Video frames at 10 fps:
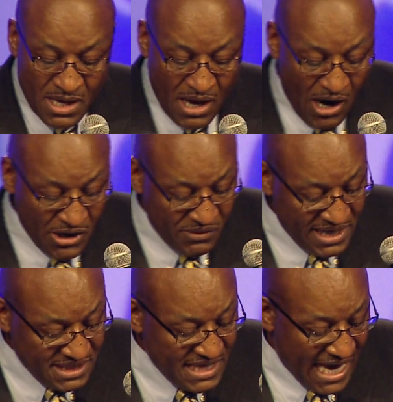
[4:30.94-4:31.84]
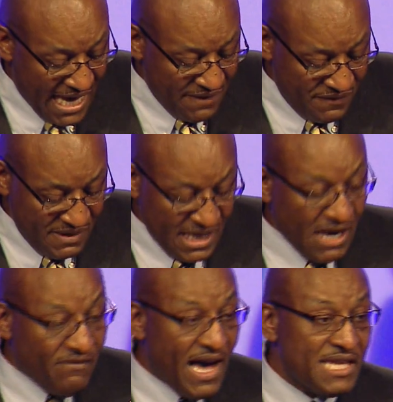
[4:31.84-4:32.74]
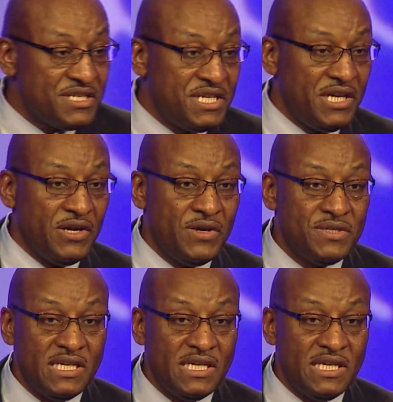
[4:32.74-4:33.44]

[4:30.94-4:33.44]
Our great staff and our volunteers,